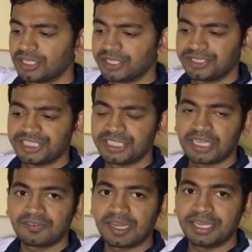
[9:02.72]
sheet
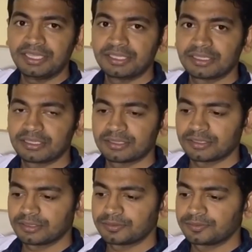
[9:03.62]
of light
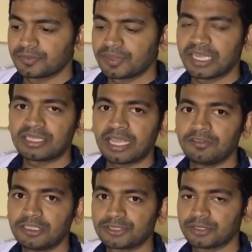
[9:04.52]
that I
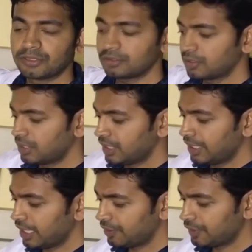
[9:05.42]
will show
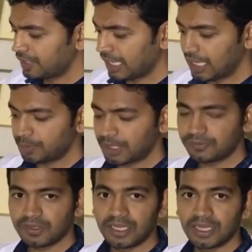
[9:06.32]
here with the help of
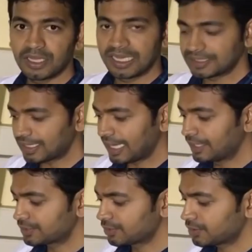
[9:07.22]
a laser light
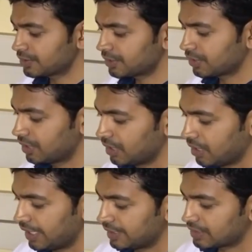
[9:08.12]
source.
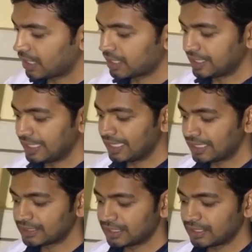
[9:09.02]
It's a green
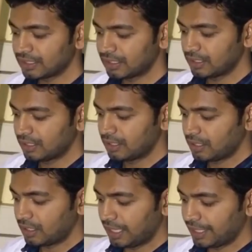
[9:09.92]
laser,
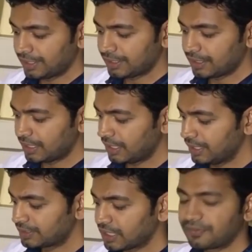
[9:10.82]
and
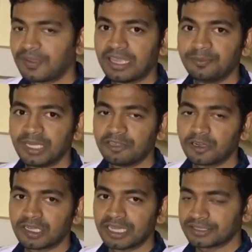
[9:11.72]
it's a 5
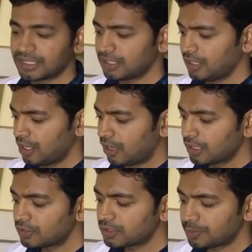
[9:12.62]
milliwatt laser.
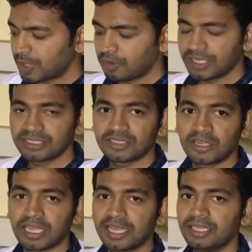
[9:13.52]
Although the power is not
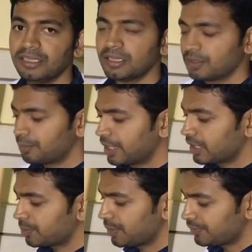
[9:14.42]
high,
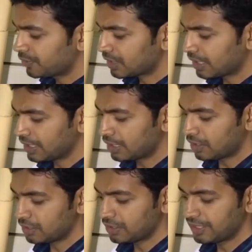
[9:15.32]
but before turning
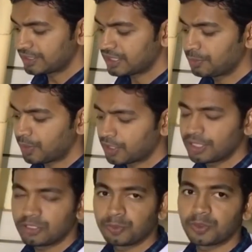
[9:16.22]
on, it's
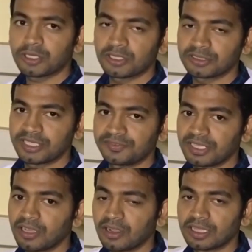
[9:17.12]
important to put on safety
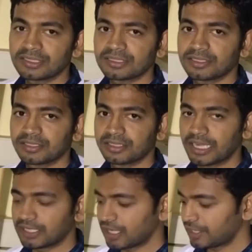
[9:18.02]
goggles
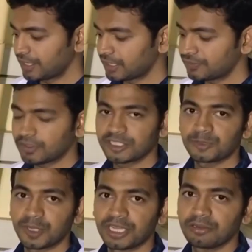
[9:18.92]
that are rated for this
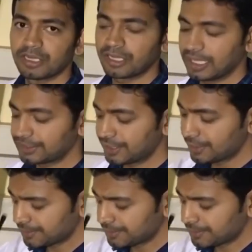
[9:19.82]
particular laser.